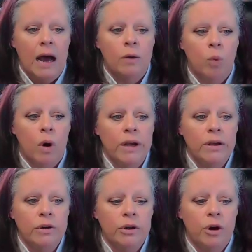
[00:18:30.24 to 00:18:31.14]
I want you
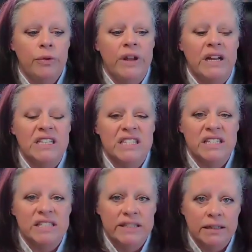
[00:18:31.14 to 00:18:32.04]
to know that it
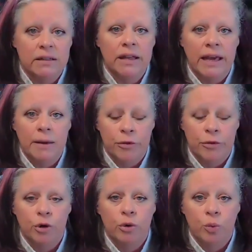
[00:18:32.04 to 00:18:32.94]
still came
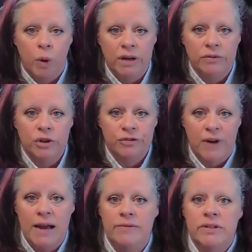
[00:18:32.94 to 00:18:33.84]
through one of your
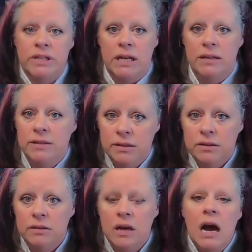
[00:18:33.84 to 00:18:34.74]
5
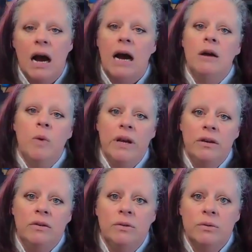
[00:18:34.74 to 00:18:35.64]
senses. I want
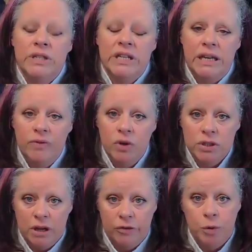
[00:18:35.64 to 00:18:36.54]
you to give
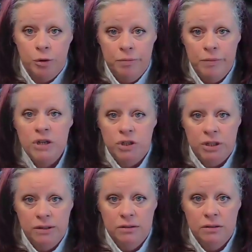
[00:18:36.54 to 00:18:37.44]
yourself
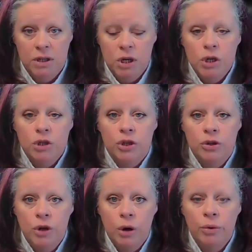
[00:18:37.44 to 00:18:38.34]
permission to
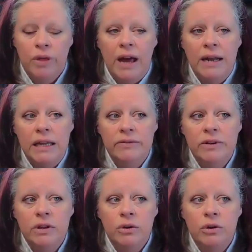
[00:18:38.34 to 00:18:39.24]
know that even
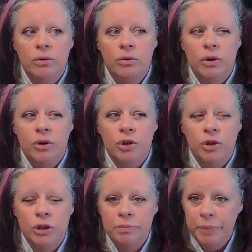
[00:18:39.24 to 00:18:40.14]
though you
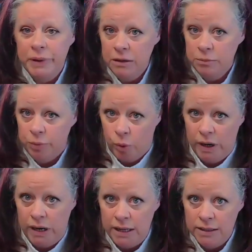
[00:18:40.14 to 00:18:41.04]
couldn't pinpoint
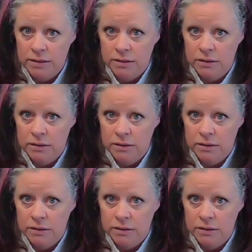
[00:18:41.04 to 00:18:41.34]
it,